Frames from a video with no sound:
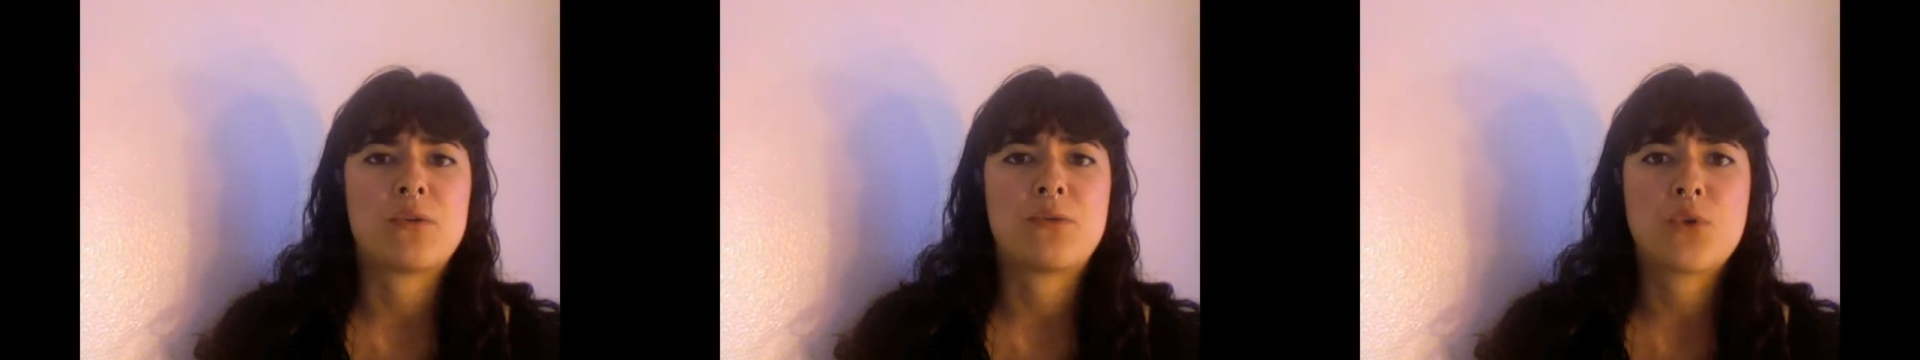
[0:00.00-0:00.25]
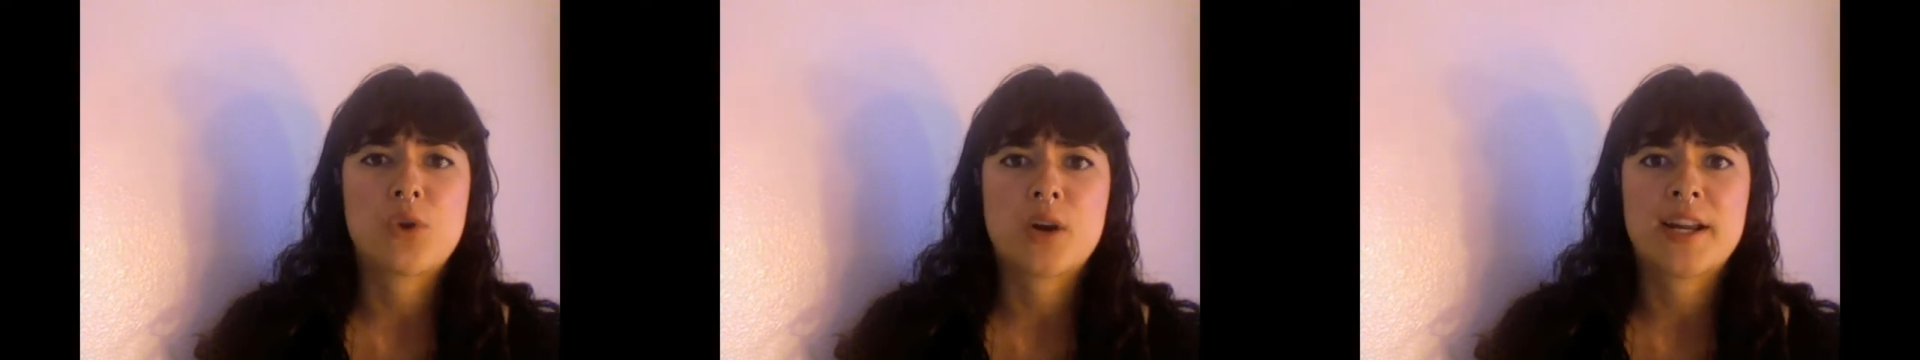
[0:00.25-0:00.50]

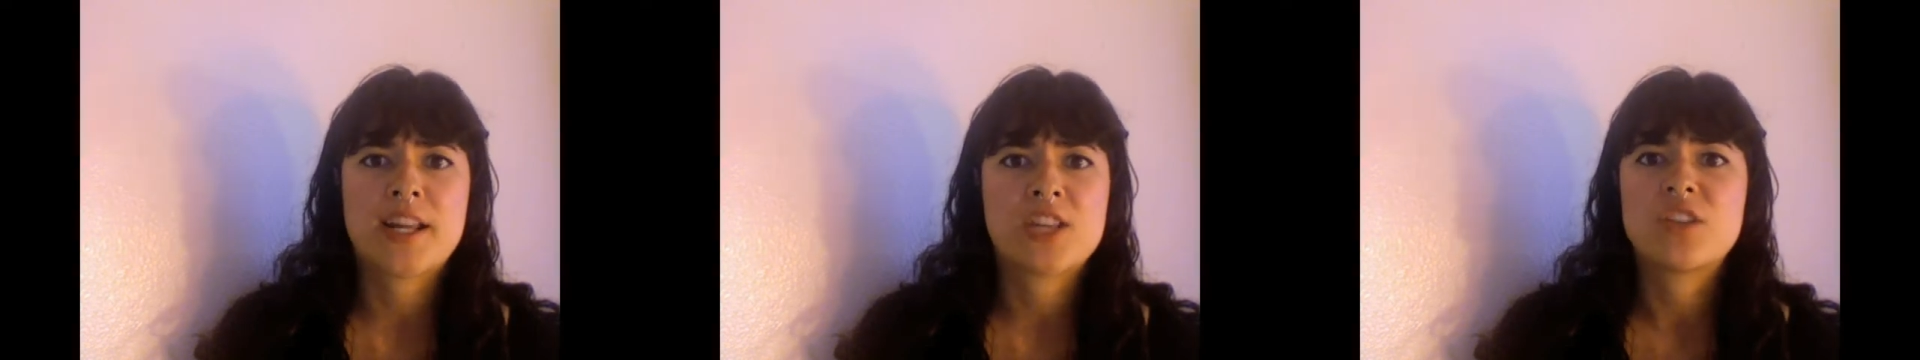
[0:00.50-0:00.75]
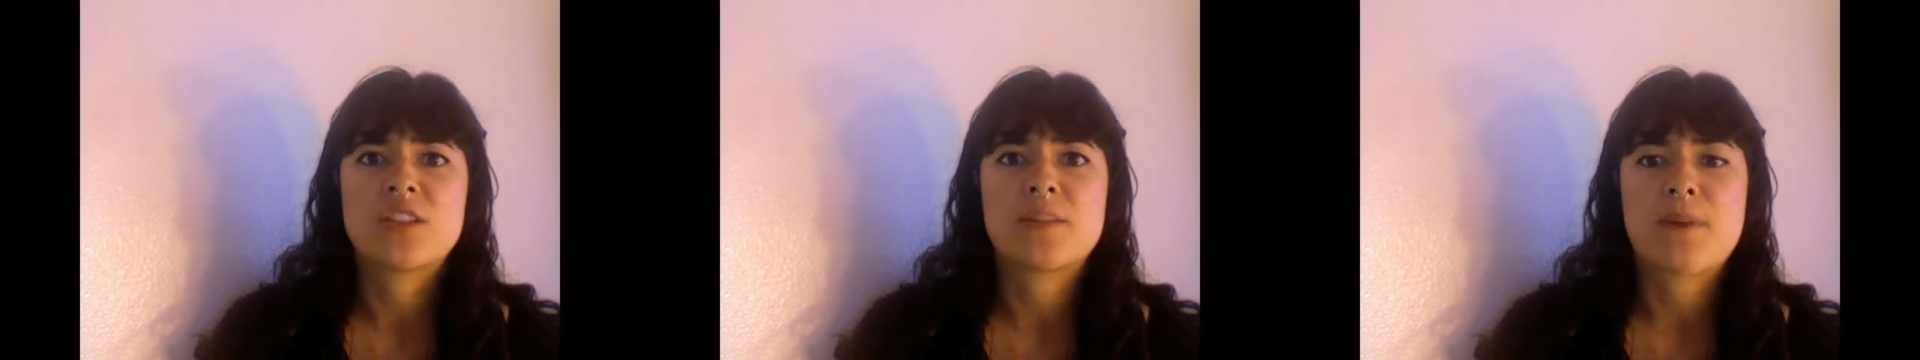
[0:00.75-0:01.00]
four
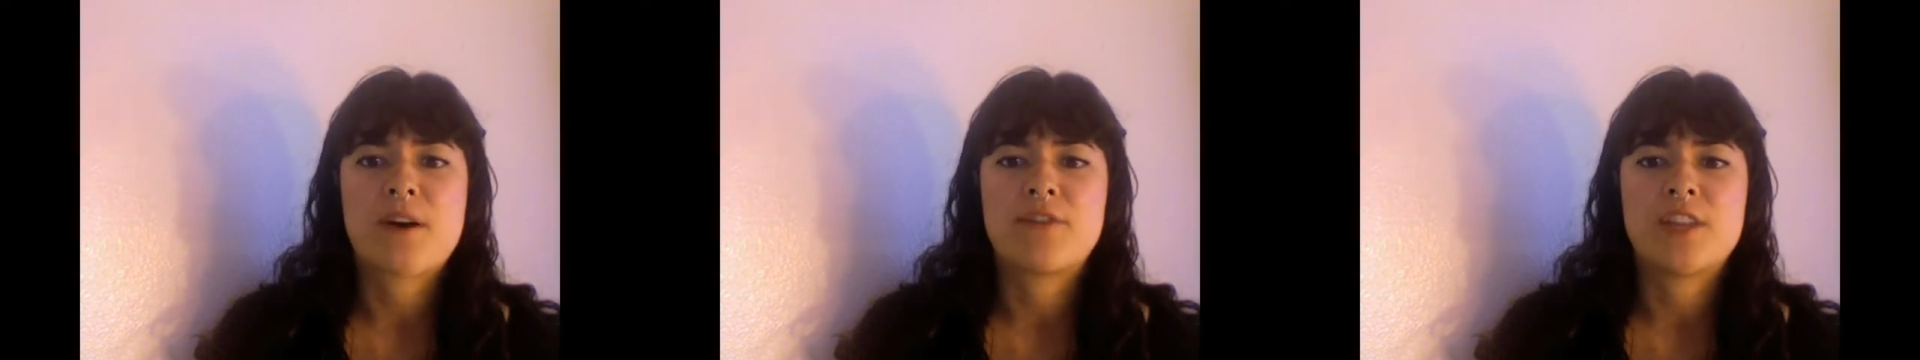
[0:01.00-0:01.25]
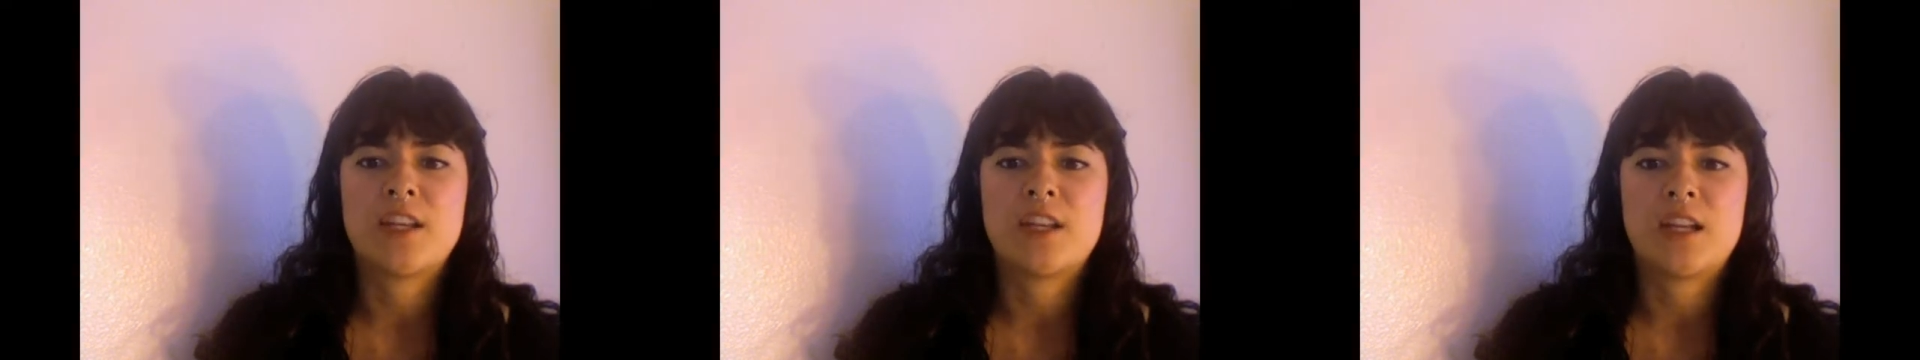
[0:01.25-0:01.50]
inches above
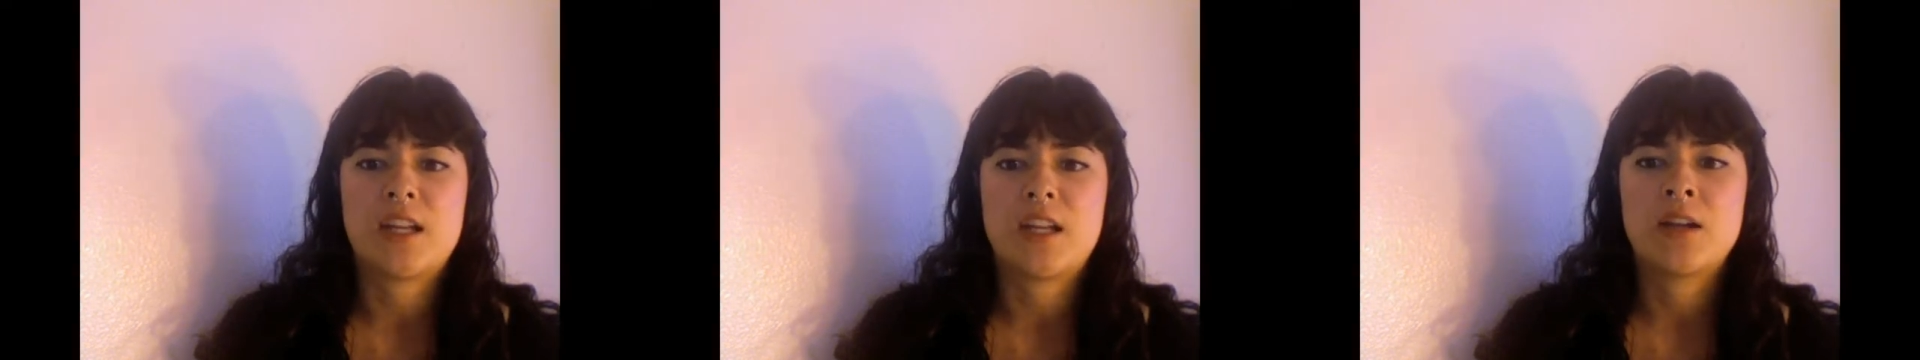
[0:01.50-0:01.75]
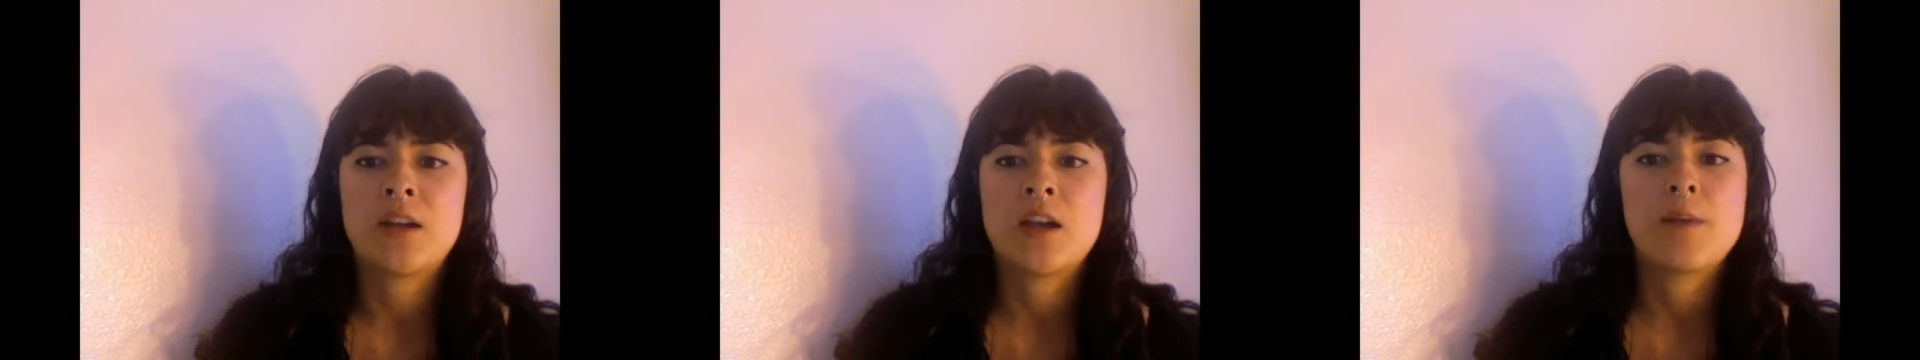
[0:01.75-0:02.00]
the knee,